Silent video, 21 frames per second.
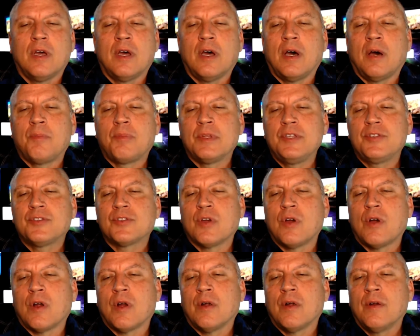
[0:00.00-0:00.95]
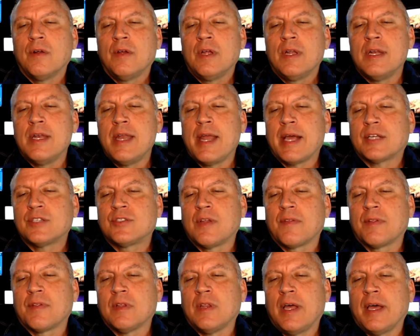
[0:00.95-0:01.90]
police car next
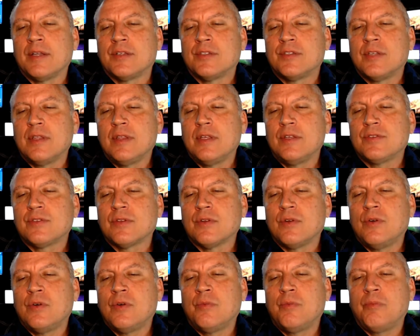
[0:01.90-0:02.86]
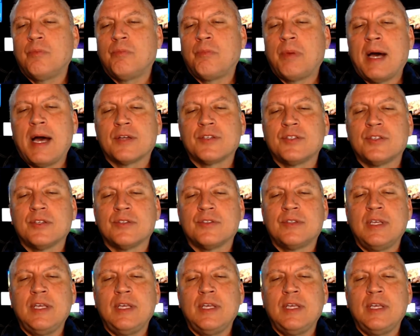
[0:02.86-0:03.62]
to the light. See these little boxes?